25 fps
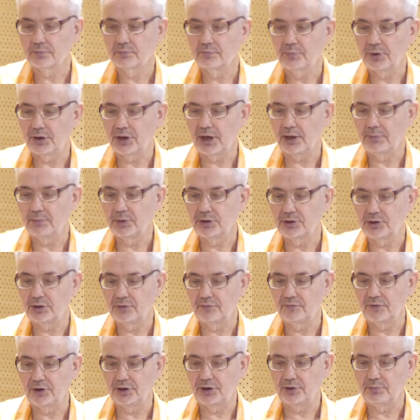parameter,
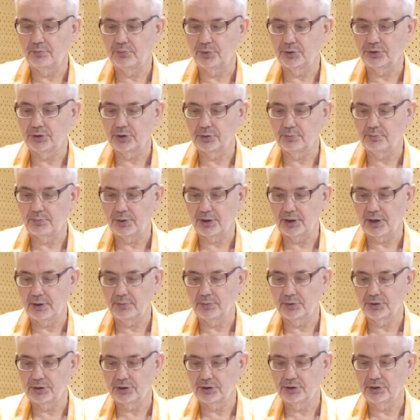very important
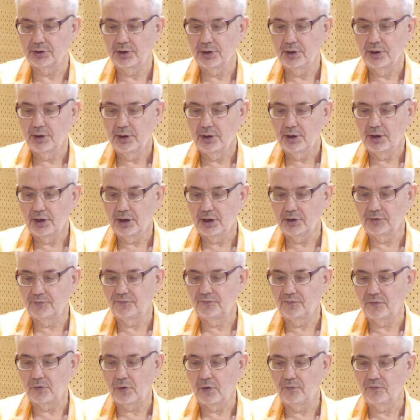parameter. And
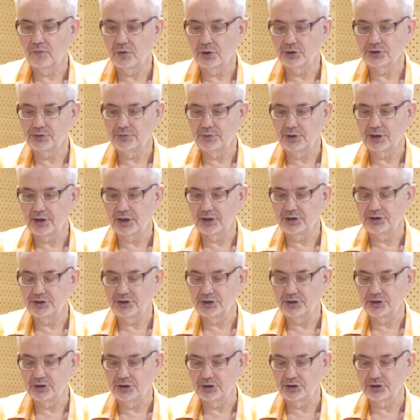of course, we
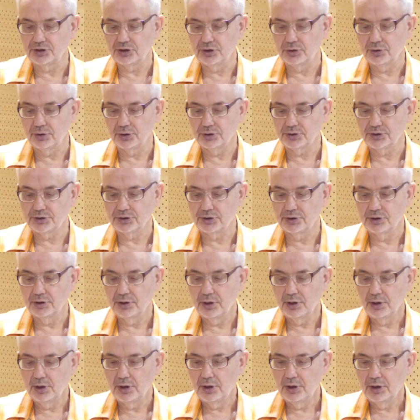consider the Earth.
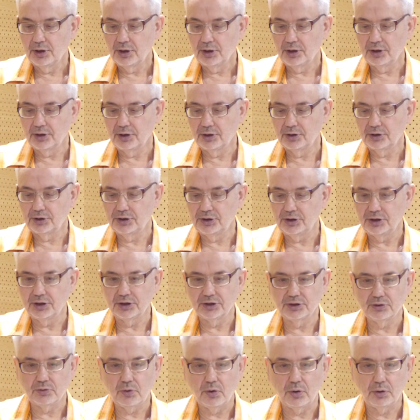
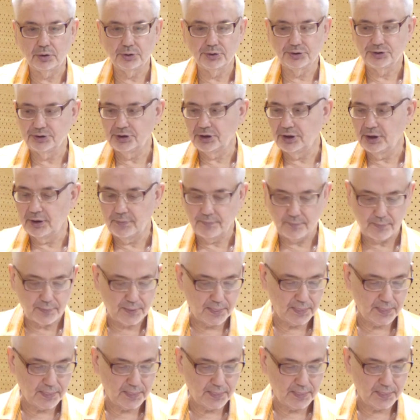Here, all the